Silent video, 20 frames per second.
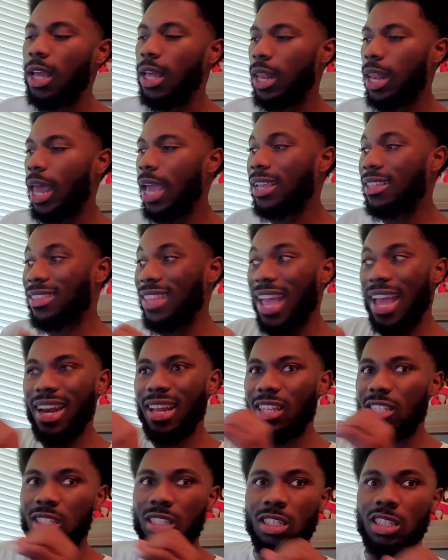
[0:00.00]
Like that
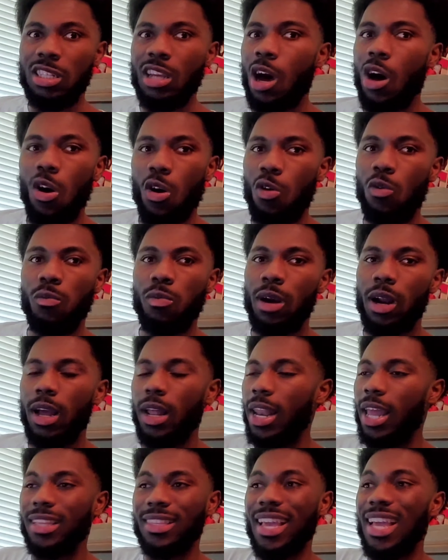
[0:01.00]
is dope,
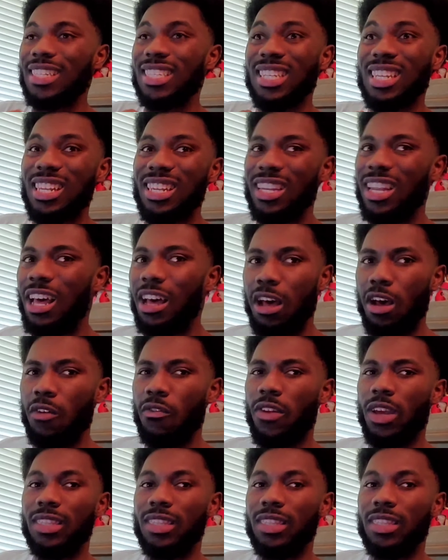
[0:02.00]
bro. Like that's love.